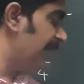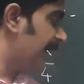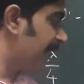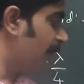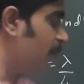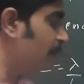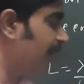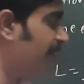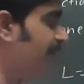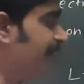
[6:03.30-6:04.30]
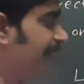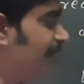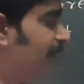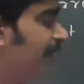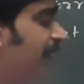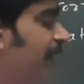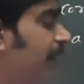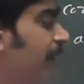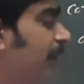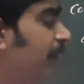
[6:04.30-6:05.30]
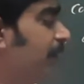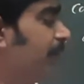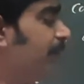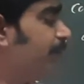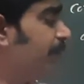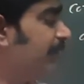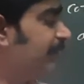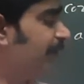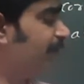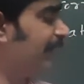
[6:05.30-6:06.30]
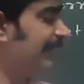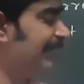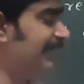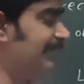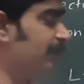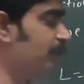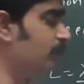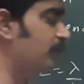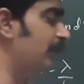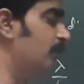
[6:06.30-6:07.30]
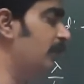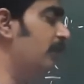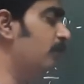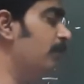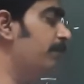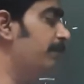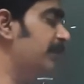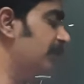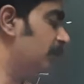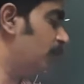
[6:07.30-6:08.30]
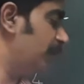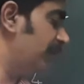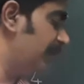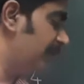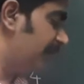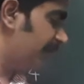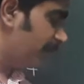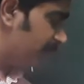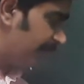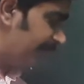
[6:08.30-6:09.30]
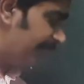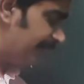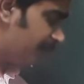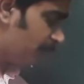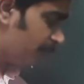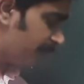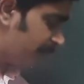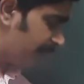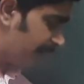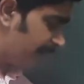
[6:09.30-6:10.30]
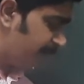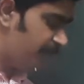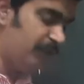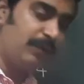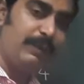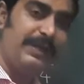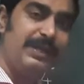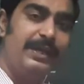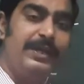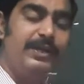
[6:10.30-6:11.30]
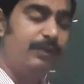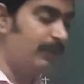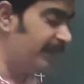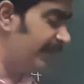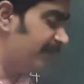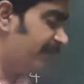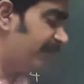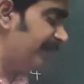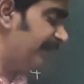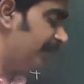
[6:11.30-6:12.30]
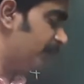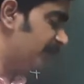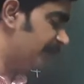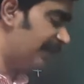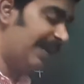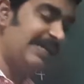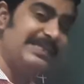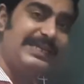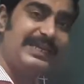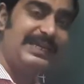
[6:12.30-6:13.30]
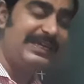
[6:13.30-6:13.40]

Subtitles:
Now N1 plus N1E is equals to N2 plus N2E. Take out the E as a common, and if you will divide, you will get the final equation as E